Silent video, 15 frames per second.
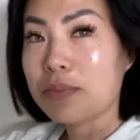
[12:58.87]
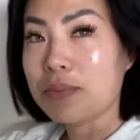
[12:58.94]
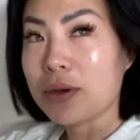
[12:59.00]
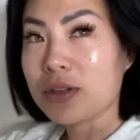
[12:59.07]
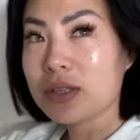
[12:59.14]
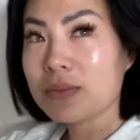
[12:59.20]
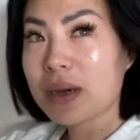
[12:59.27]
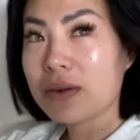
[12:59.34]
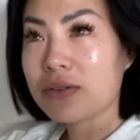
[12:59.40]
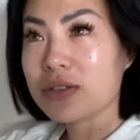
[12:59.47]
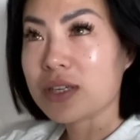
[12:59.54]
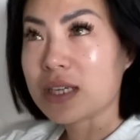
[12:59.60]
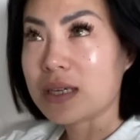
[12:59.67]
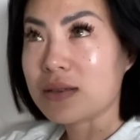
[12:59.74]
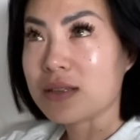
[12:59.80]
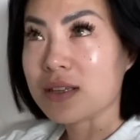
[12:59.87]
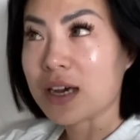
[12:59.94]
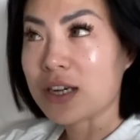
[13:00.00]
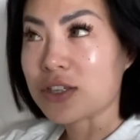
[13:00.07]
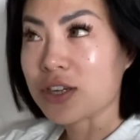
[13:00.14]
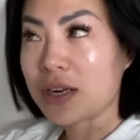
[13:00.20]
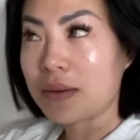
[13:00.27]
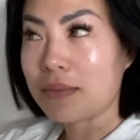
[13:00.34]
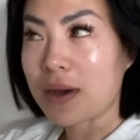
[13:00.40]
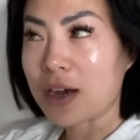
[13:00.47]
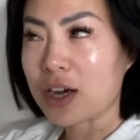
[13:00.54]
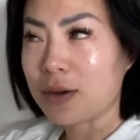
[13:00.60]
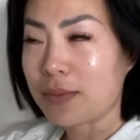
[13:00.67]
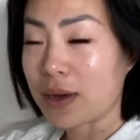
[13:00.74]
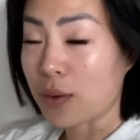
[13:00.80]
building my routine / getting
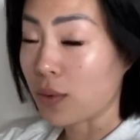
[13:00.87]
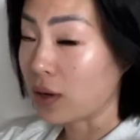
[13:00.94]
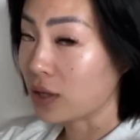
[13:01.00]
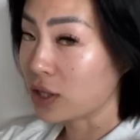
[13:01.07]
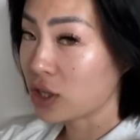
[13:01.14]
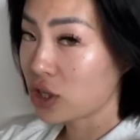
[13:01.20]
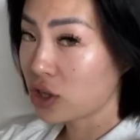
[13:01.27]
back on my wellness